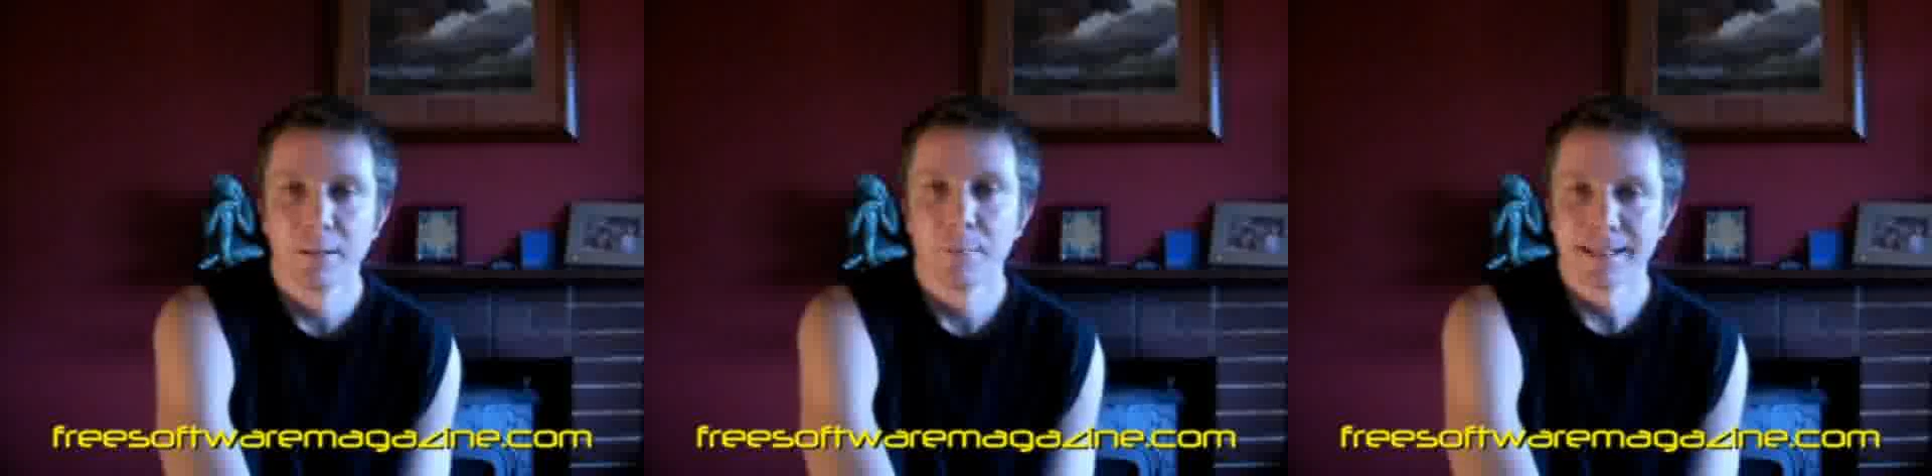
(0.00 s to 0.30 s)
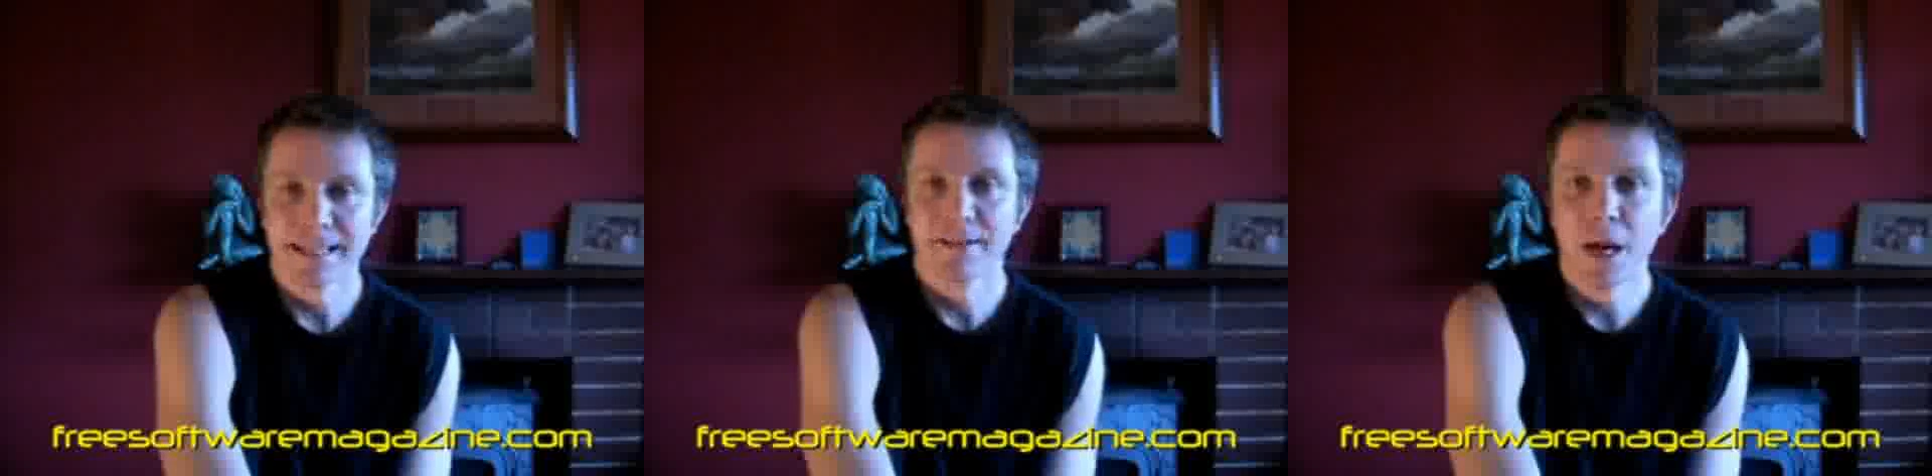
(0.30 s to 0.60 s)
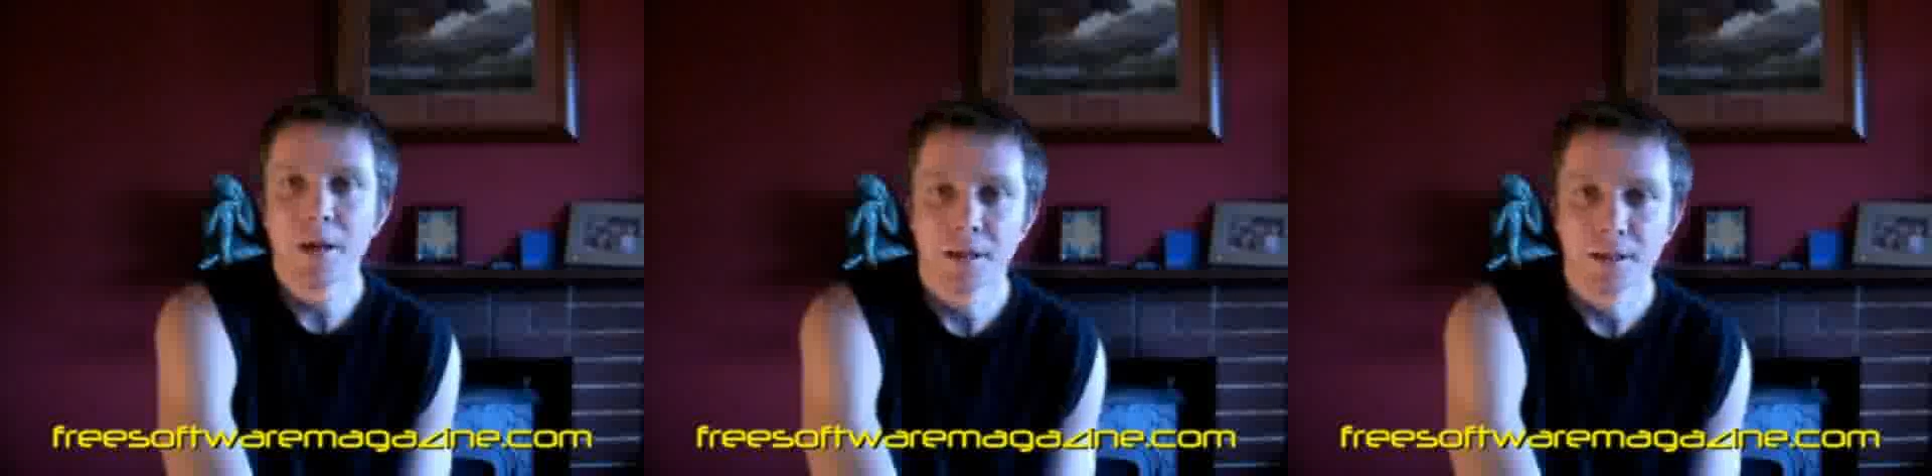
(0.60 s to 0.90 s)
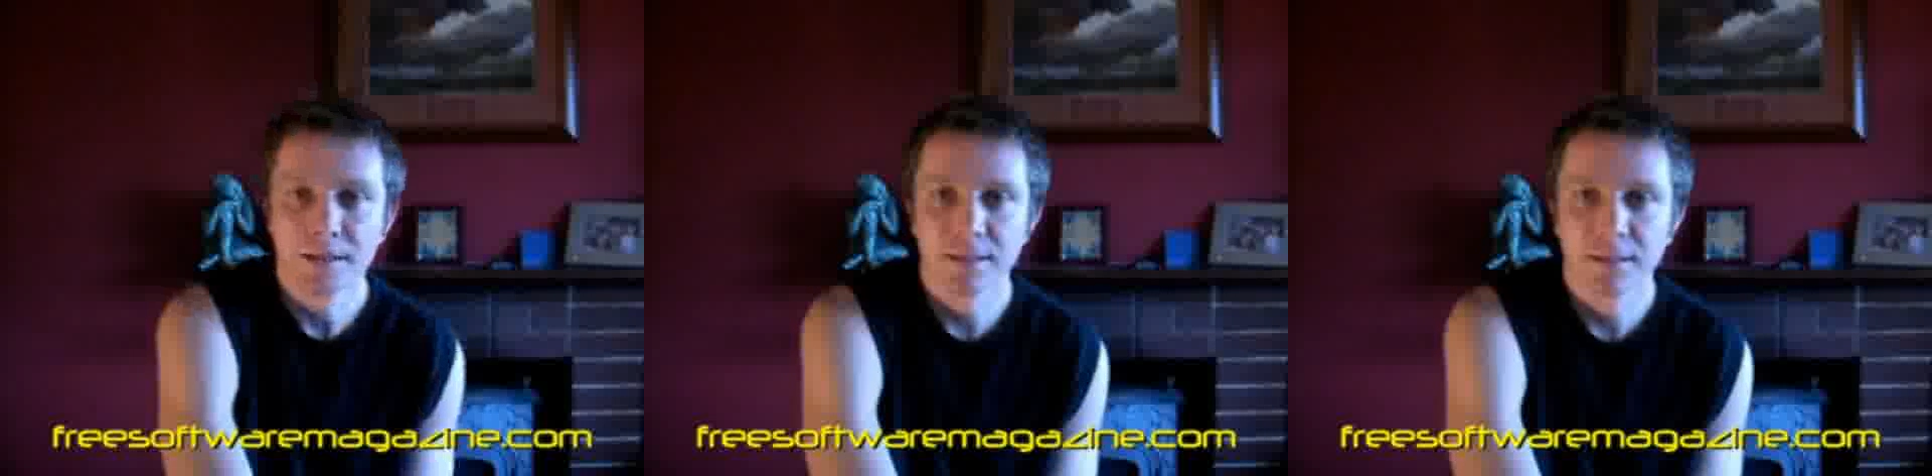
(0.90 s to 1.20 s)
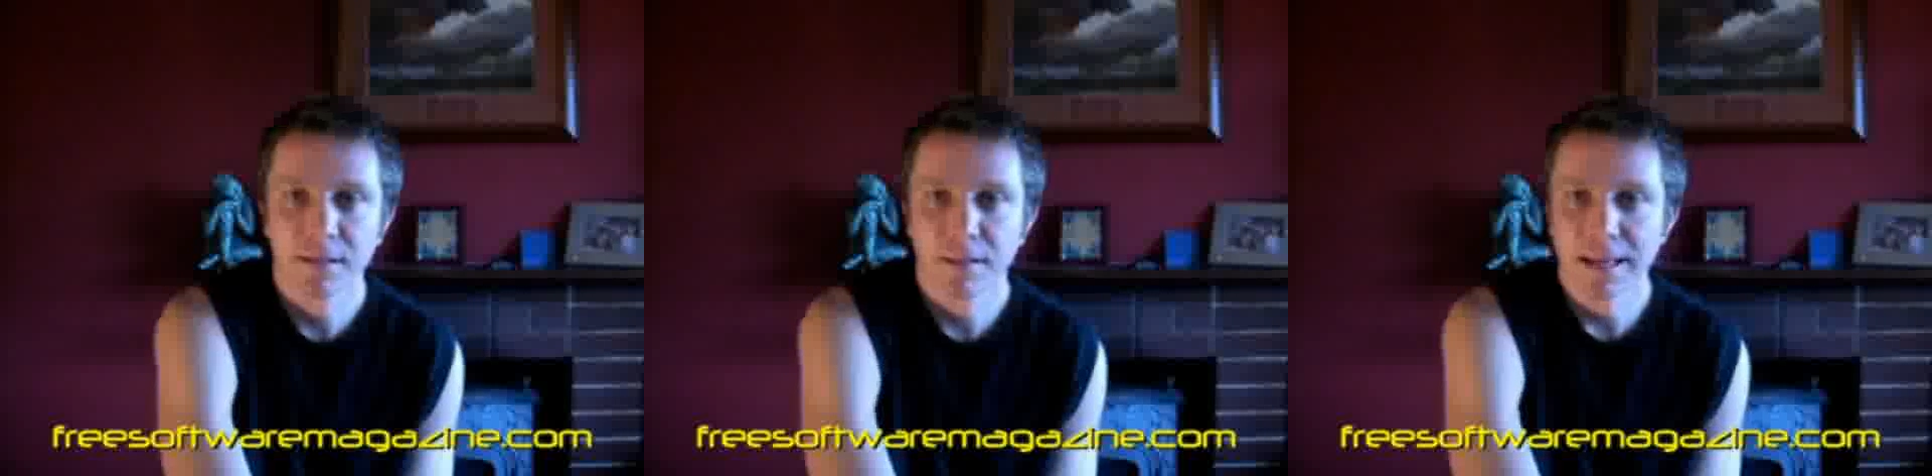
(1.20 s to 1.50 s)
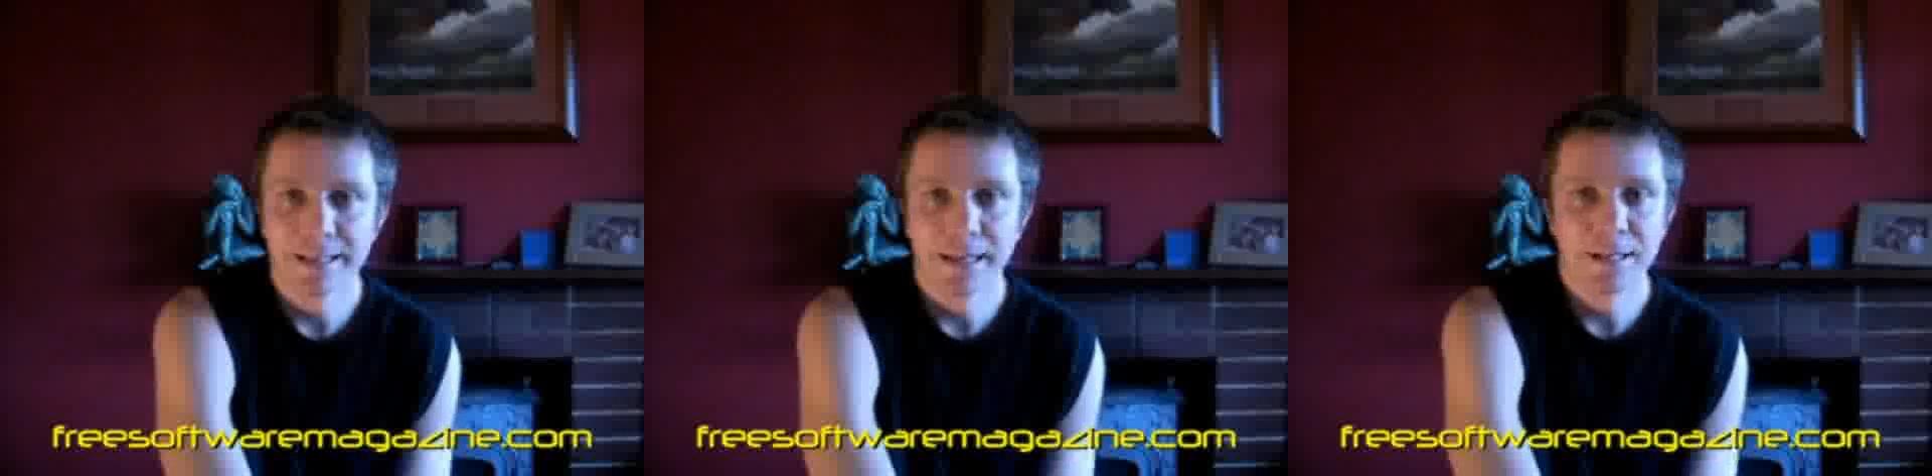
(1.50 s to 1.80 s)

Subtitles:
But I noticed that